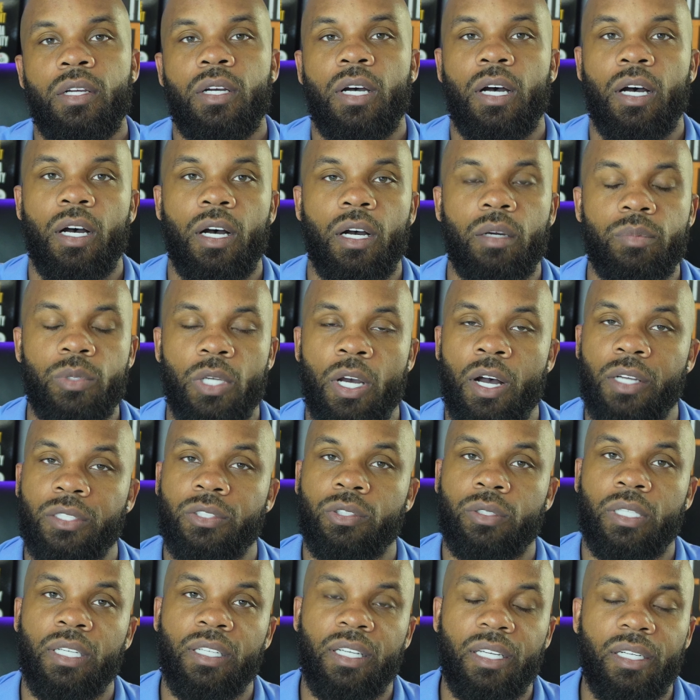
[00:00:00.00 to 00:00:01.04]
You
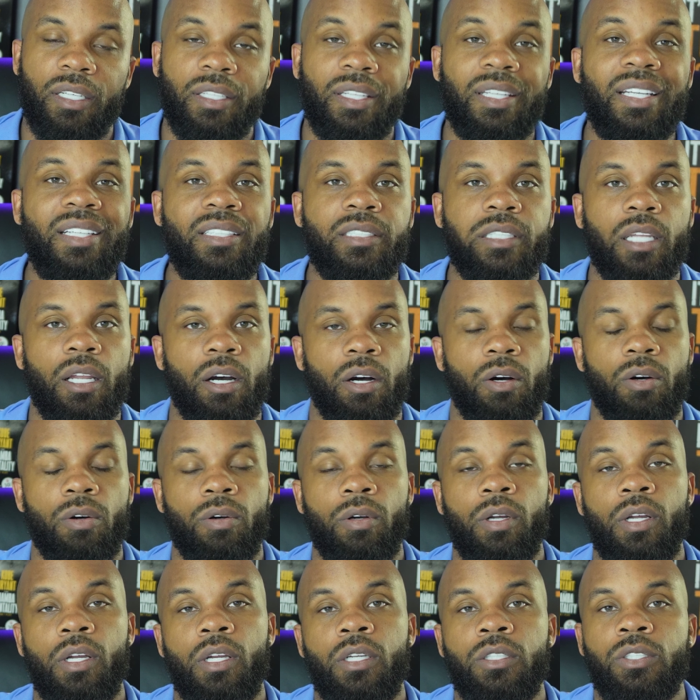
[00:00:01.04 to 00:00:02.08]
also can get a lease
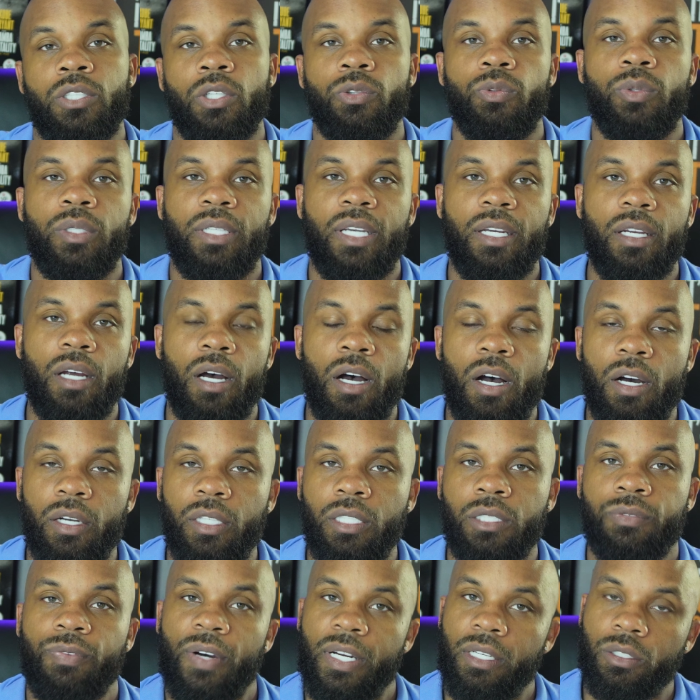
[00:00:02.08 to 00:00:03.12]
loan. So you can get all
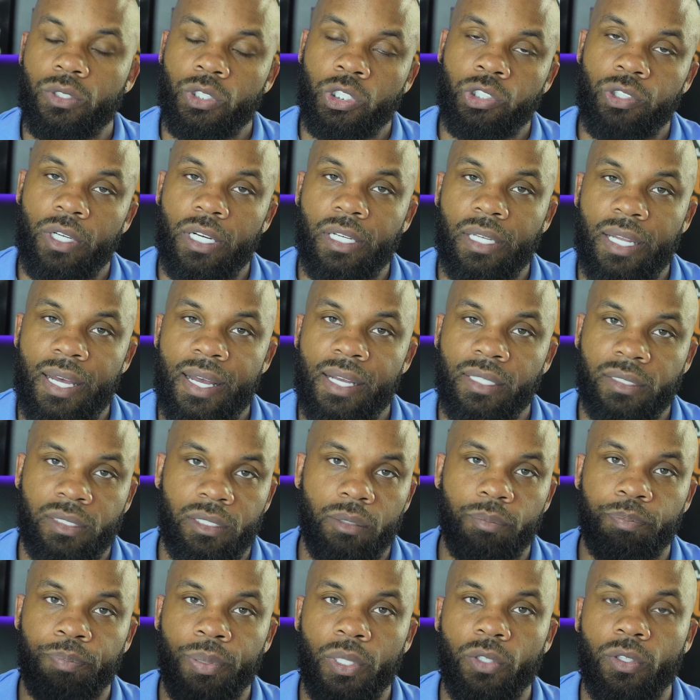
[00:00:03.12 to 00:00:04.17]
these financial trade lines
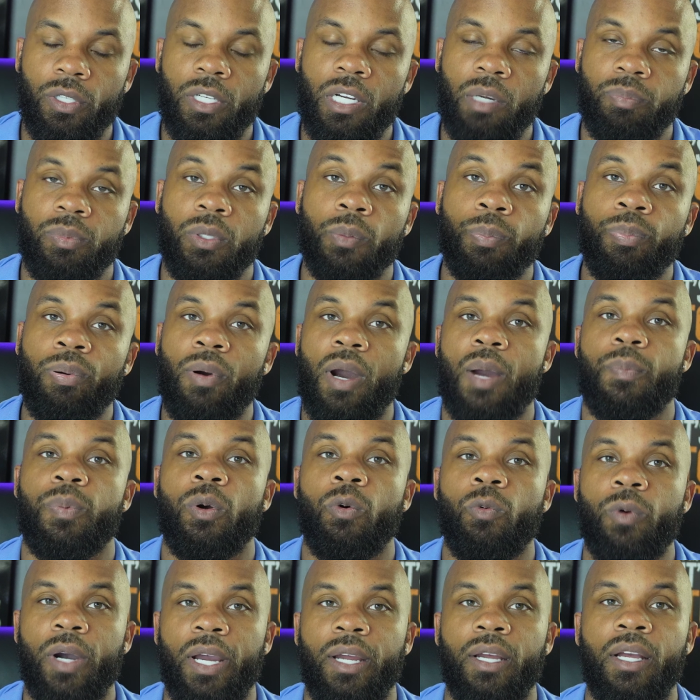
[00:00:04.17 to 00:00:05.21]
to build it up the proper
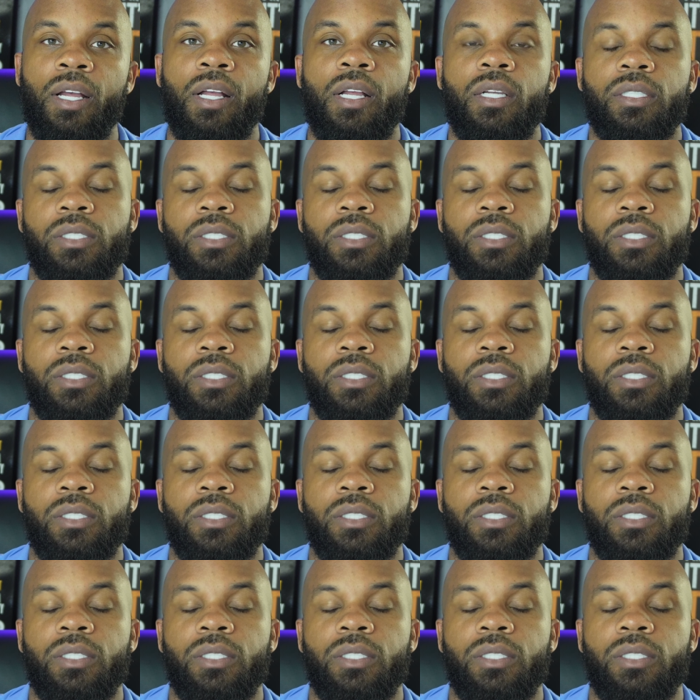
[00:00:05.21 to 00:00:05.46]
way.